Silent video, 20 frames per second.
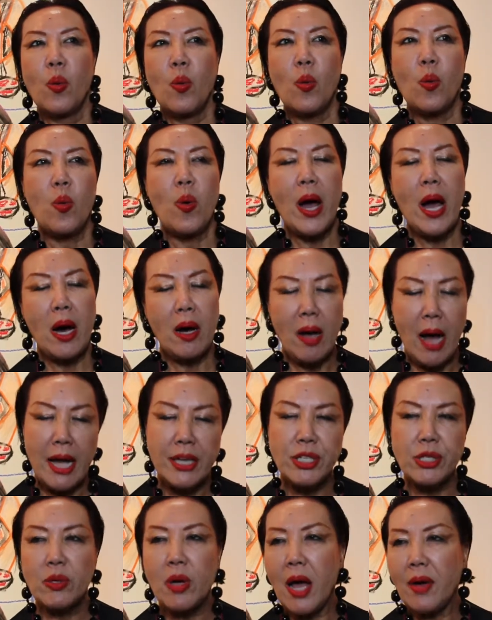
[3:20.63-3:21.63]
Well,
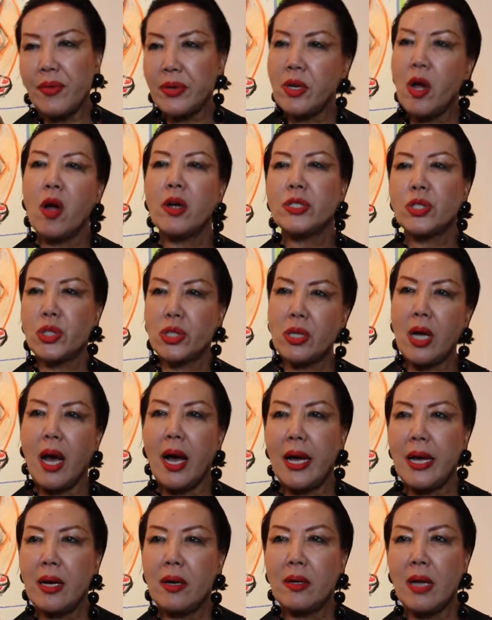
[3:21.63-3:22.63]
I do have an art
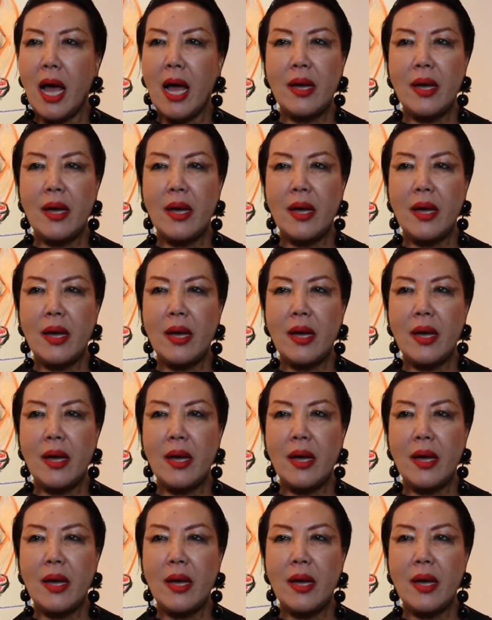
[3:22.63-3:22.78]
style.